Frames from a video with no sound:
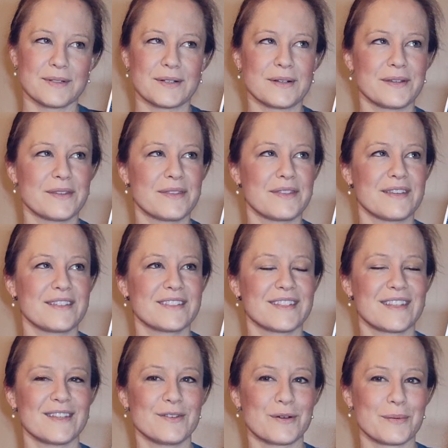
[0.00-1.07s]
what are all the things that
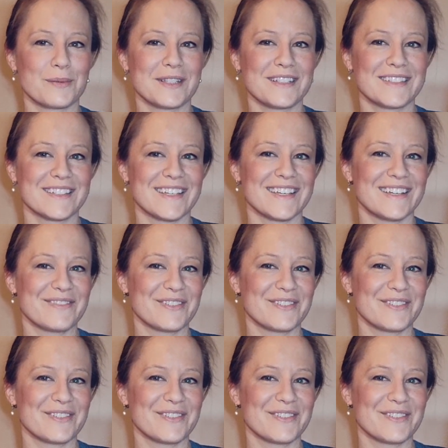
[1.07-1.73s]
they normally say?